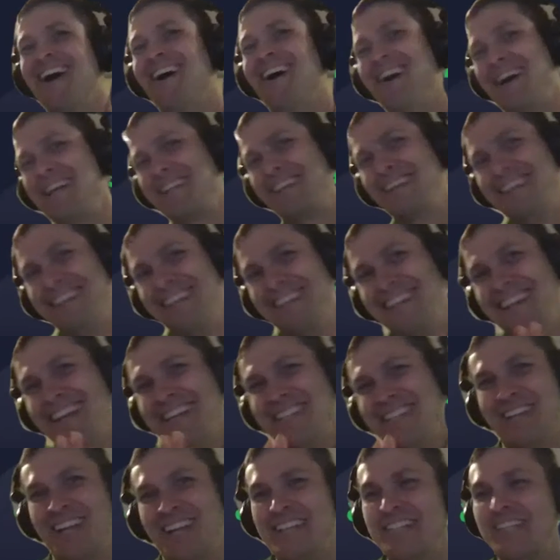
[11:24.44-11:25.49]
know? All right.
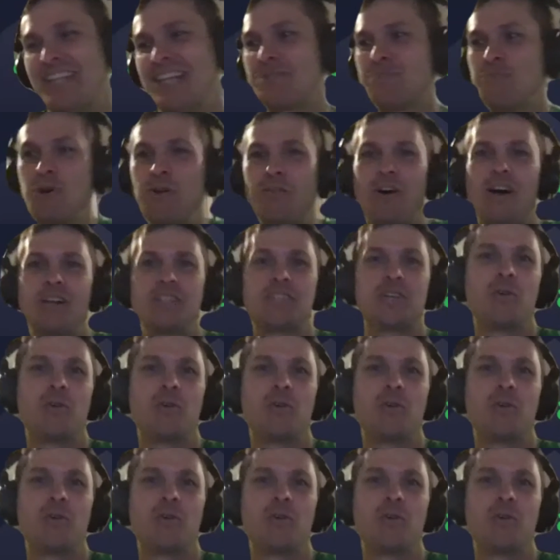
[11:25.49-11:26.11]
So let's let's move on.